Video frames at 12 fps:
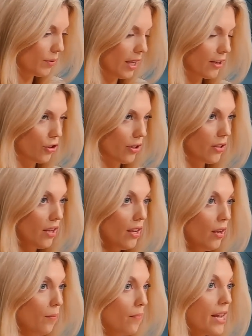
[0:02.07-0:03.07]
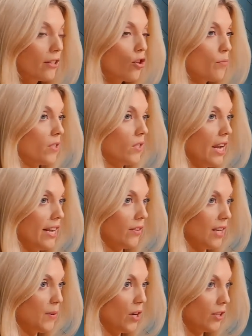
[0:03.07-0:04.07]
elections, make no mistake, the
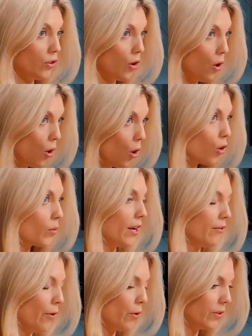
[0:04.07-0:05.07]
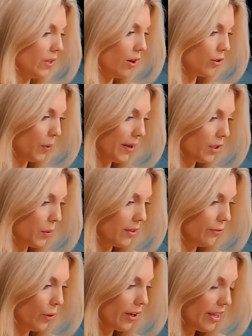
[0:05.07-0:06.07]
Democrats are already focusing on
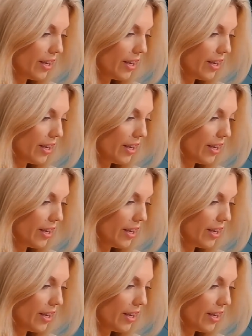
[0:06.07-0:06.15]
2024.